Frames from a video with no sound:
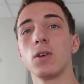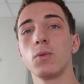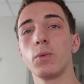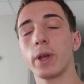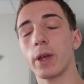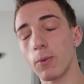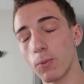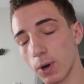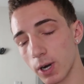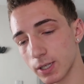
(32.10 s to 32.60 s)

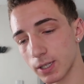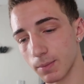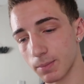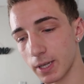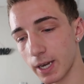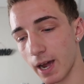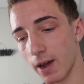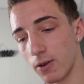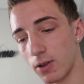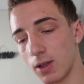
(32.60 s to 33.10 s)
we can work
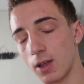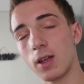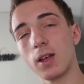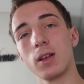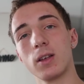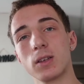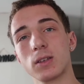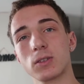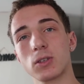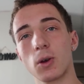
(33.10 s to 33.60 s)
something out.
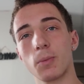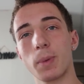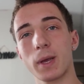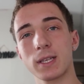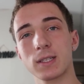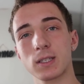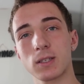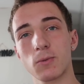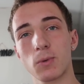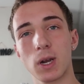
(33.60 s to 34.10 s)
So
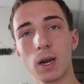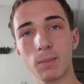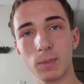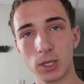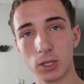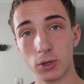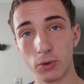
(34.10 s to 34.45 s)
basically what I'm going